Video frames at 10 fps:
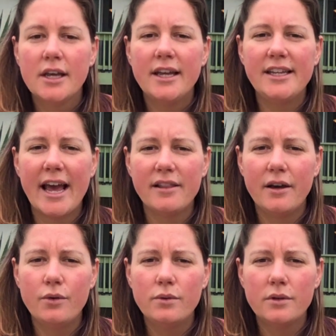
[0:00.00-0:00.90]

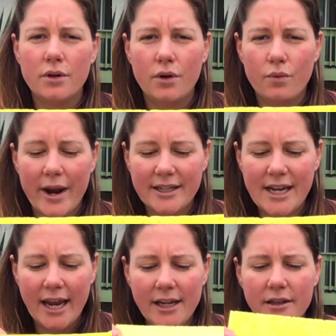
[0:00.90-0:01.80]
Yellow,
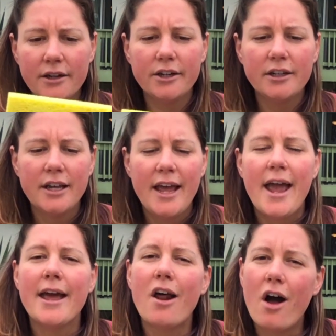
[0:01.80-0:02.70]
rectangular,
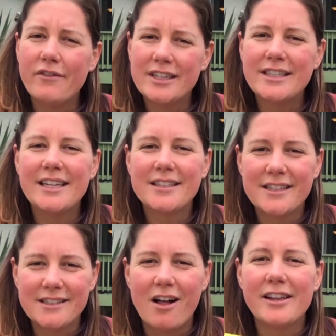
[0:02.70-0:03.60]
and obviously it's a
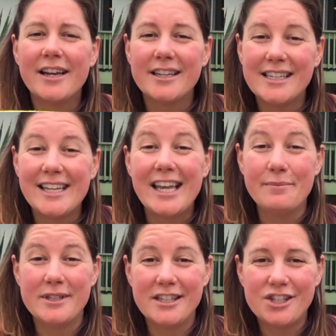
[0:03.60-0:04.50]
solid because it
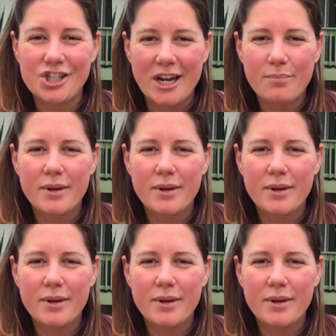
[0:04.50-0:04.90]
keeps its shape.